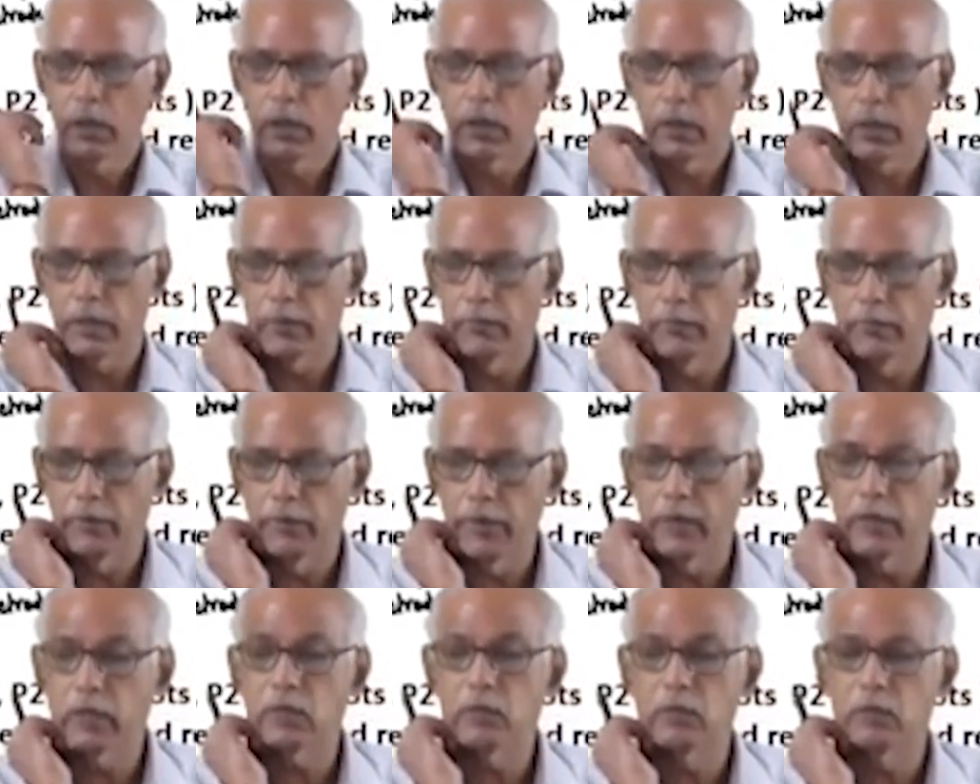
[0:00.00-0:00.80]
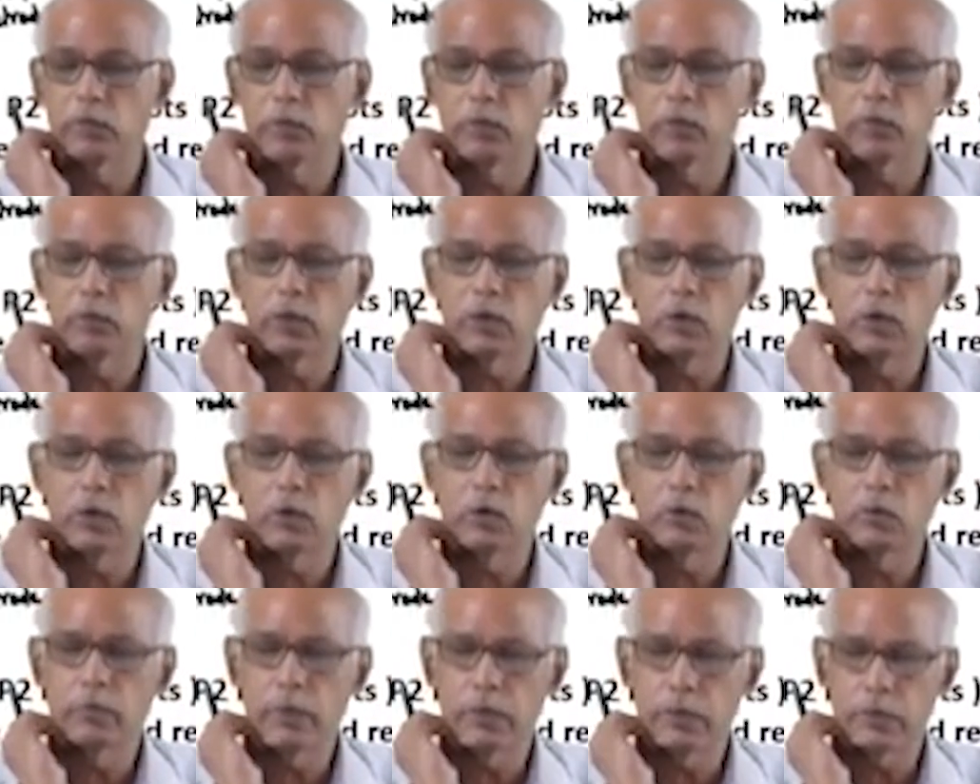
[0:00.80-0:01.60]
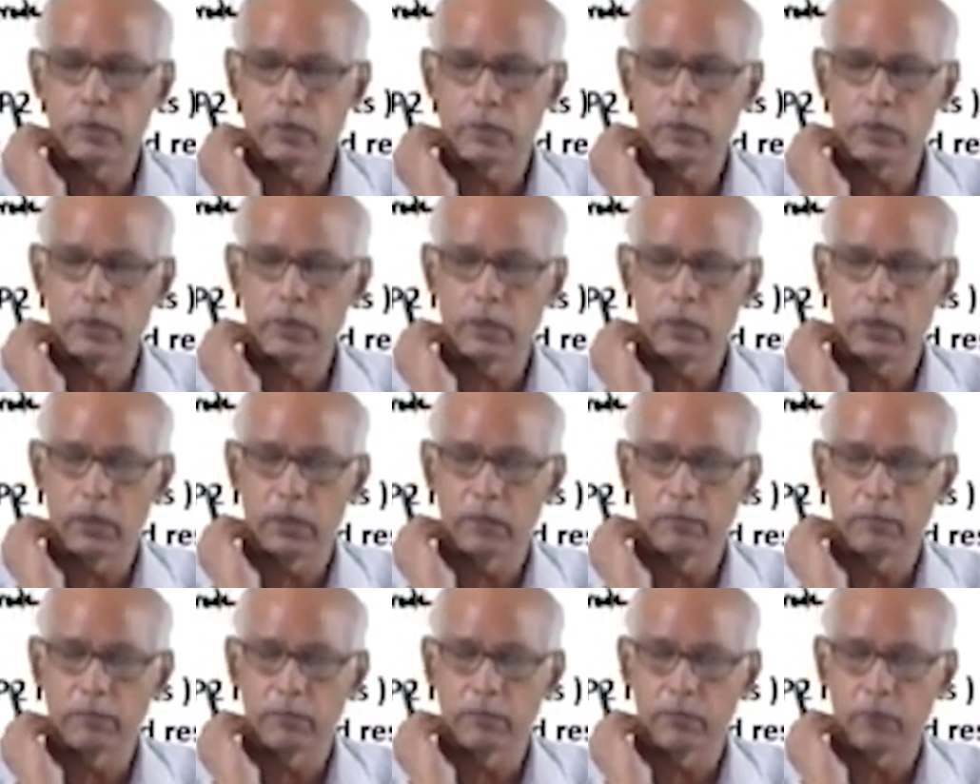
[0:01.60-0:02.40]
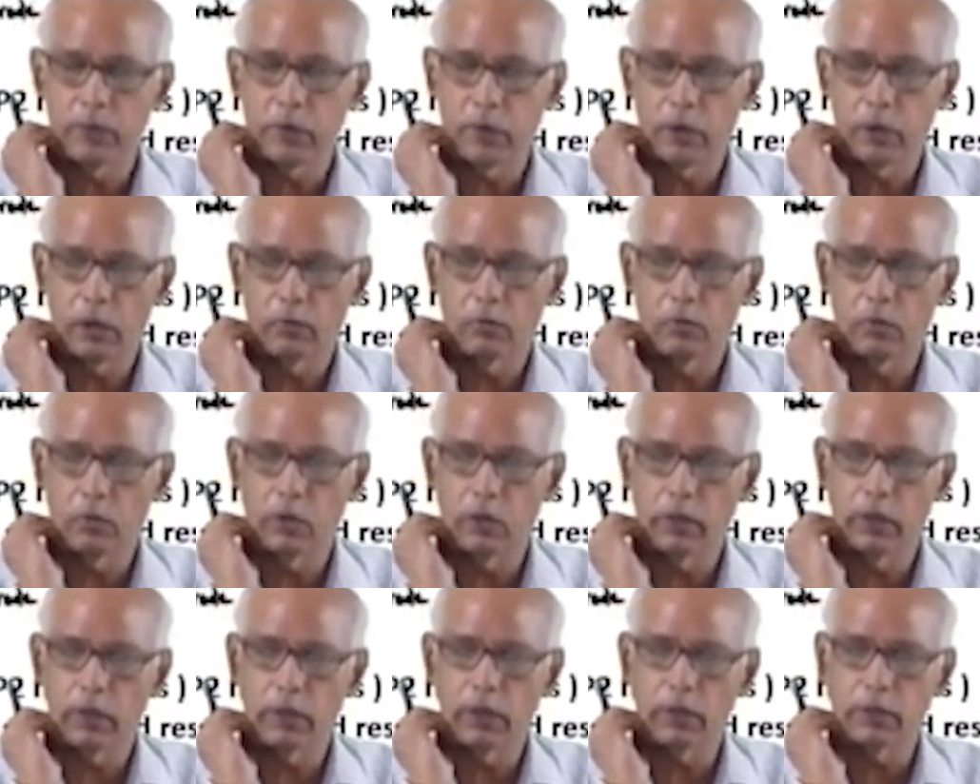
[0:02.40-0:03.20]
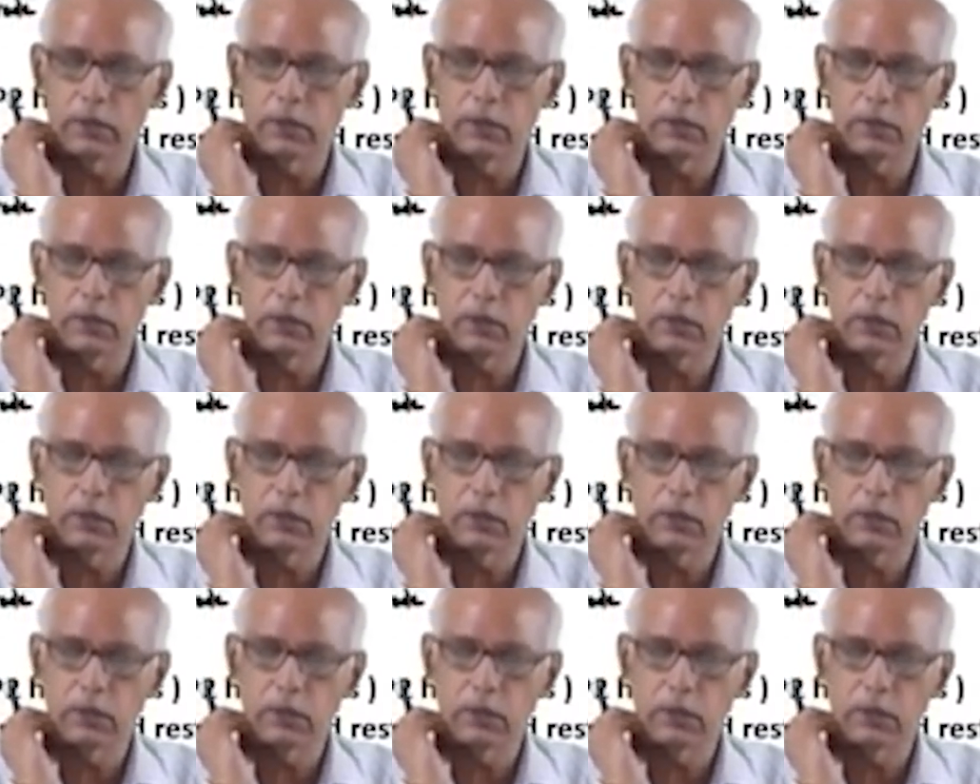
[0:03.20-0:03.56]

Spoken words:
and where we want to measure the voltage.